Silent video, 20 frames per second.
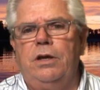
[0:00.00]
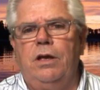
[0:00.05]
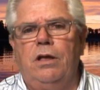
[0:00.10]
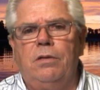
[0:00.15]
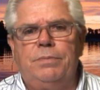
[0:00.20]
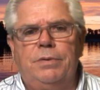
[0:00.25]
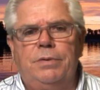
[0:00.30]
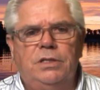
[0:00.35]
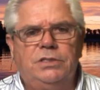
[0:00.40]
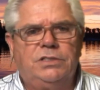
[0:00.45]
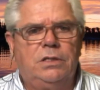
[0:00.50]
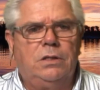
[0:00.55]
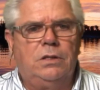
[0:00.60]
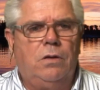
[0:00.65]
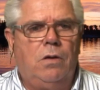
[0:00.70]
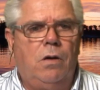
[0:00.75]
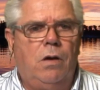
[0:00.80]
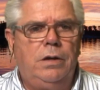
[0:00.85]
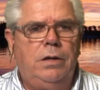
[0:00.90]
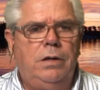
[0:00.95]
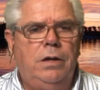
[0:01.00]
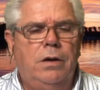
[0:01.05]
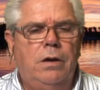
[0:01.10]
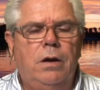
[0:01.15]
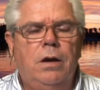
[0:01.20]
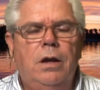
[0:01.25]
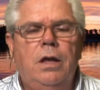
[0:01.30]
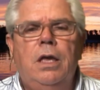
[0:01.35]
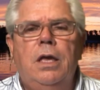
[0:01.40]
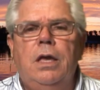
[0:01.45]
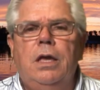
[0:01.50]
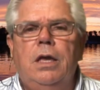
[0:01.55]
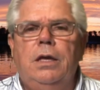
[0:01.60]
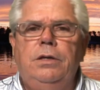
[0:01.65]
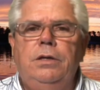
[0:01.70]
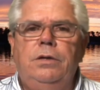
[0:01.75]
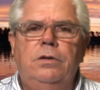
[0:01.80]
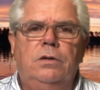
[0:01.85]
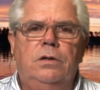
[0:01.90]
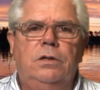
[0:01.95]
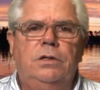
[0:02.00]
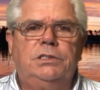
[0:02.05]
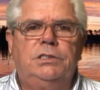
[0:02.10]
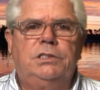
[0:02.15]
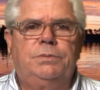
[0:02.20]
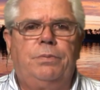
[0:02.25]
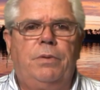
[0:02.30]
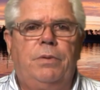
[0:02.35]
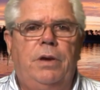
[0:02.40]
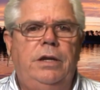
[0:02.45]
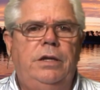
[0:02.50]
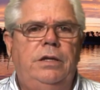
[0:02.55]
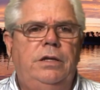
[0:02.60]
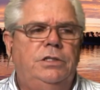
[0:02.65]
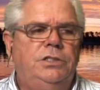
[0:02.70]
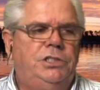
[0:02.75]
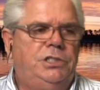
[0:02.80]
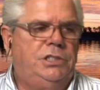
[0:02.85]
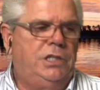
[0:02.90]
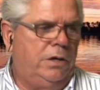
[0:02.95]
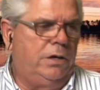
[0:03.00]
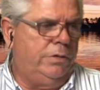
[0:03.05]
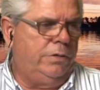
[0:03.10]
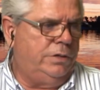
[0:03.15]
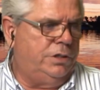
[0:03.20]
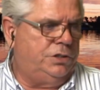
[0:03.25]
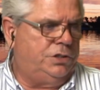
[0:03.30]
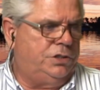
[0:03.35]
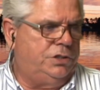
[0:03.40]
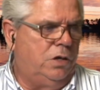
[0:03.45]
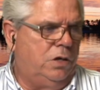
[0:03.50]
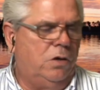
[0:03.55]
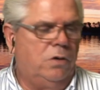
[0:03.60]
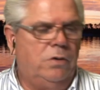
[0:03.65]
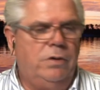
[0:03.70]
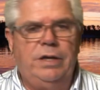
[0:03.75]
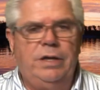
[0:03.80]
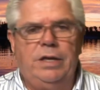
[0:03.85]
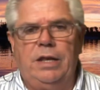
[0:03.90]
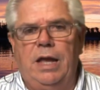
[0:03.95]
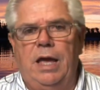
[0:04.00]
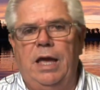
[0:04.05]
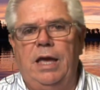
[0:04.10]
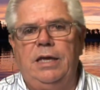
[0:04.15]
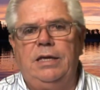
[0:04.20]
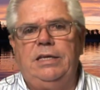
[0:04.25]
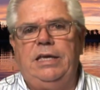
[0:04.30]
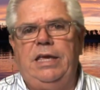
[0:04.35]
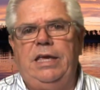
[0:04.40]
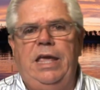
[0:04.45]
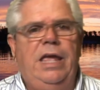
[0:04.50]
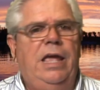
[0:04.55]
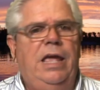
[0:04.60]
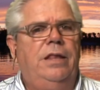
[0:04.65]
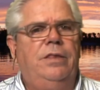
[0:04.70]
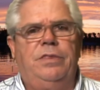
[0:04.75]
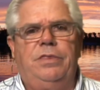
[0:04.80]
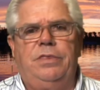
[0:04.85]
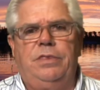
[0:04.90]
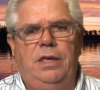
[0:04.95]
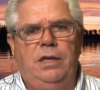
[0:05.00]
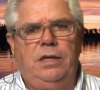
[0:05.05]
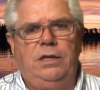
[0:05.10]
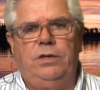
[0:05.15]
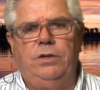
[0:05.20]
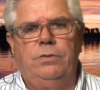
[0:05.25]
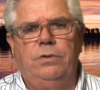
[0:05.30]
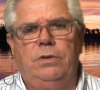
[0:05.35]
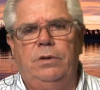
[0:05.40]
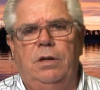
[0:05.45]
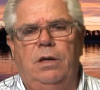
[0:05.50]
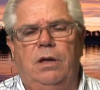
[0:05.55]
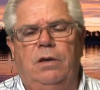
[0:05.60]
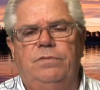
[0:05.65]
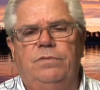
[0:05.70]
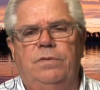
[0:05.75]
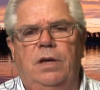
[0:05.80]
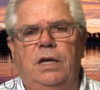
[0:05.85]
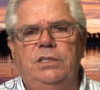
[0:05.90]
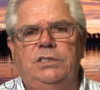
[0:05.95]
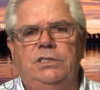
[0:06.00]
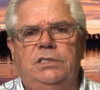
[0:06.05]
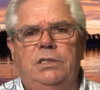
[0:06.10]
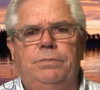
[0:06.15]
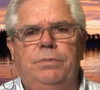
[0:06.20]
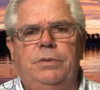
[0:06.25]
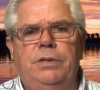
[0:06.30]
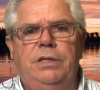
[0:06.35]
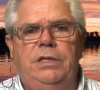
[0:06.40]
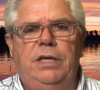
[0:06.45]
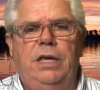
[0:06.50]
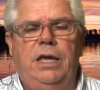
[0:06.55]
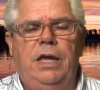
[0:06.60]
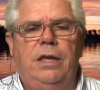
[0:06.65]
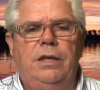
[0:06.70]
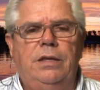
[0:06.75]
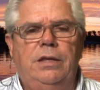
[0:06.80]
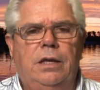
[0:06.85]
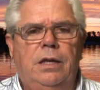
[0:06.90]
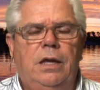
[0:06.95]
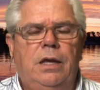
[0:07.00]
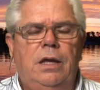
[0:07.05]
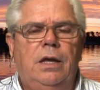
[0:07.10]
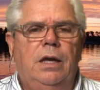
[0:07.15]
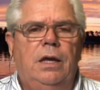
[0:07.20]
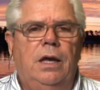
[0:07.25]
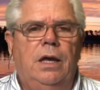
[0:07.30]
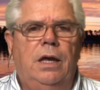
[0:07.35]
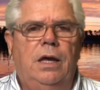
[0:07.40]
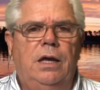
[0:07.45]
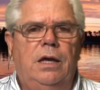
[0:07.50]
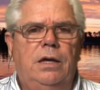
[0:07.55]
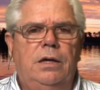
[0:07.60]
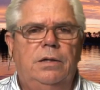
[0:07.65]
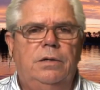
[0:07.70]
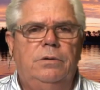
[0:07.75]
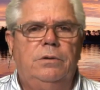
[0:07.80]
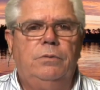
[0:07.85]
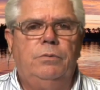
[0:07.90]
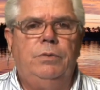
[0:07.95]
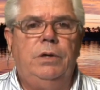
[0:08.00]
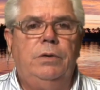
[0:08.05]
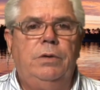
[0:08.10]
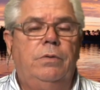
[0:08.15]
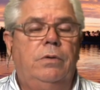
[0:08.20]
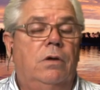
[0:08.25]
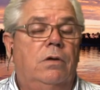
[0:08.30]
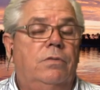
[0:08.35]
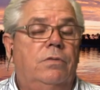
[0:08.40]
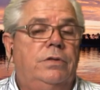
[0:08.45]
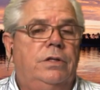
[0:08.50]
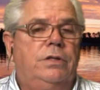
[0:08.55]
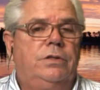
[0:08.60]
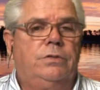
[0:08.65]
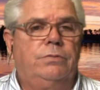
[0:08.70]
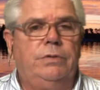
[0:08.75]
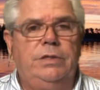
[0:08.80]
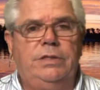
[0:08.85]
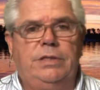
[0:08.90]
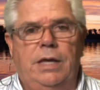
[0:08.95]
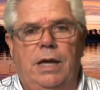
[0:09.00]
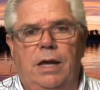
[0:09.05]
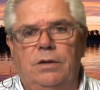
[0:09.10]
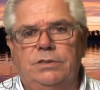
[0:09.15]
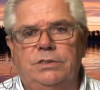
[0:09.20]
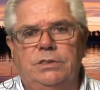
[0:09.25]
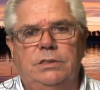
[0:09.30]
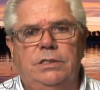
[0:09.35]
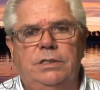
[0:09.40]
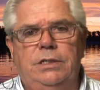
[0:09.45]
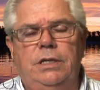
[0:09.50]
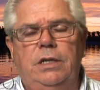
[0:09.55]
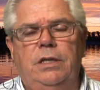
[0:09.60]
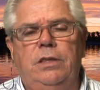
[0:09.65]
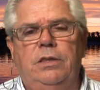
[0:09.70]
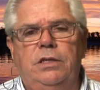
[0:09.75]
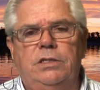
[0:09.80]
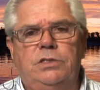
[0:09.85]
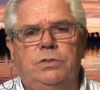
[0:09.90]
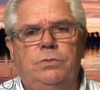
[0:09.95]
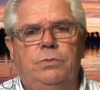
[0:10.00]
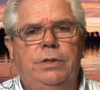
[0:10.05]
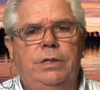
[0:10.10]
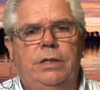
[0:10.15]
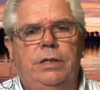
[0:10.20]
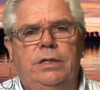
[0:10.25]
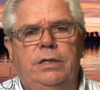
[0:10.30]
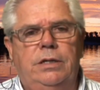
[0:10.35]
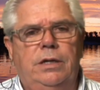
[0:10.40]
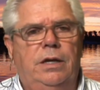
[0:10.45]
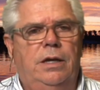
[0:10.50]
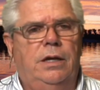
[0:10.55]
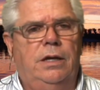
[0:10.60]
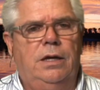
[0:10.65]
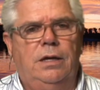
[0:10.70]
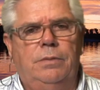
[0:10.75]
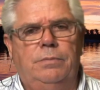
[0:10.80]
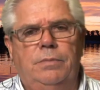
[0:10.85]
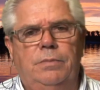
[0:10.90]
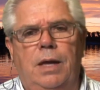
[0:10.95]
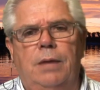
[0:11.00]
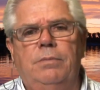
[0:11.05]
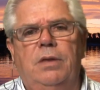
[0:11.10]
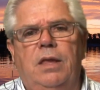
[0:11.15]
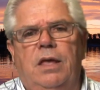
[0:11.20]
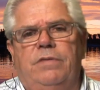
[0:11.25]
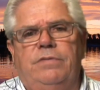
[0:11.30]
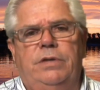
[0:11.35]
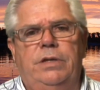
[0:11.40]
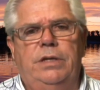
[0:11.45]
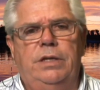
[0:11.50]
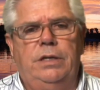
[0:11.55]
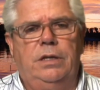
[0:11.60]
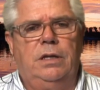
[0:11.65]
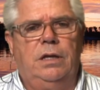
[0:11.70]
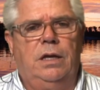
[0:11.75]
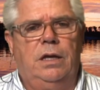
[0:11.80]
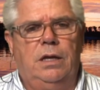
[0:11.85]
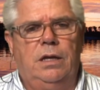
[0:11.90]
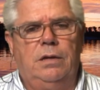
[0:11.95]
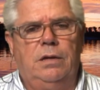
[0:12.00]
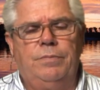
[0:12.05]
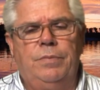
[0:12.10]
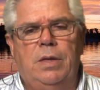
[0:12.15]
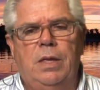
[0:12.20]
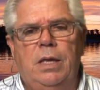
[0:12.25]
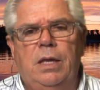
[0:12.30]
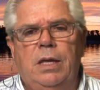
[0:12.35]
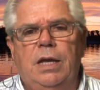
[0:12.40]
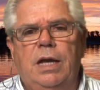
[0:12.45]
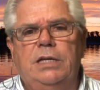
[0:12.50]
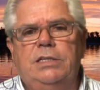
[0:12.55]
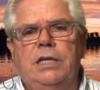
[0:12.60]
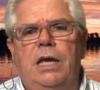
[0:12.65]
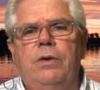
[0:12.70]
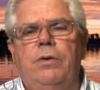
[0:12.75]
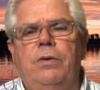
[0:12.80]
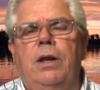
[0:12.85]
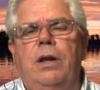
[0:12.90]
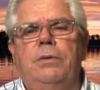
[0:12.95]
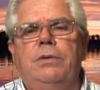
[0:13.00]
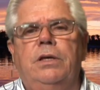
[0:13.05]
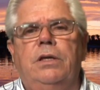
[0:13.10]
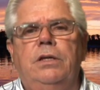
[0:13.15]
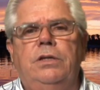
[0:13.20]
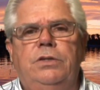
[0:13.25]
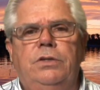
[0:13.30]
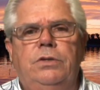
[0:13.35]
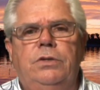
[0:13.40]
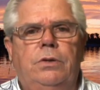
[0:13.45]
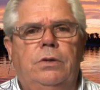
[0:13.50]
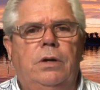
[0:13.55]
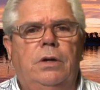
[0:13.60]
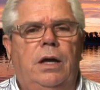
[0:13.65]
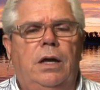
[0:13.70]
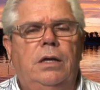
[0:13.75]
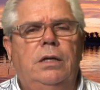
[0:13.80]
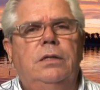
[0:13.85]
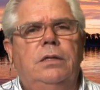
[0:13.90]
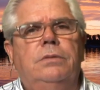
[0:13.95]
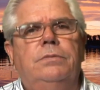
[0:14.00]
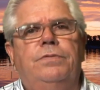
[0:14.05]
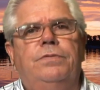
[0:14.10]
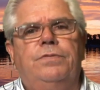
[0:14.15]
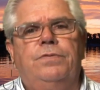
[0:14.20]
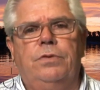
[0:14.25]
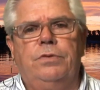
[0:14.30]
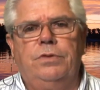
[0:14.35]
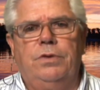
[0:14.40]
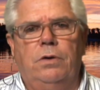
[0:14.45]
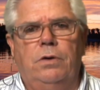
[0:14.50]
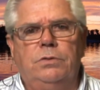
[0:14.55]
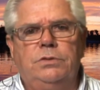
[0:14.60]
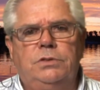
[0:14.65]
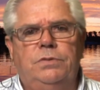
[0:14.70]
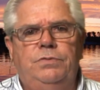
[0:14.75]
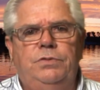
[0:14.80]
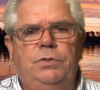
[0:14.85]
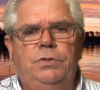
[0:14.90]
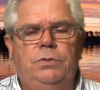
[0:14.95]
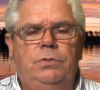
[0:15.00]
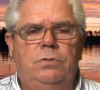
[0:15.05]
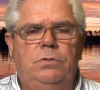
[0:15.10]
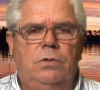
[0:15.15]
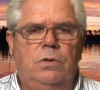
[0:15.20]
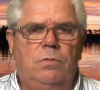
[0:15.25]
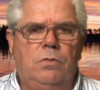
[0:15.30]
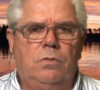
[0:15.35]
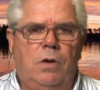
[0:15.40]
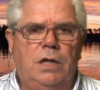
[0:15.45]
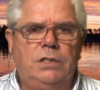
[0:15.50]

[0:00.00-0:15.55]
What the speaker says: are helping us along here. You're spreading and sharing the show, and I can't thank you enough. I simply can't. We went over the 3,000 again this week. I'm loving it. I tell you what I'm going to do. For those of you who are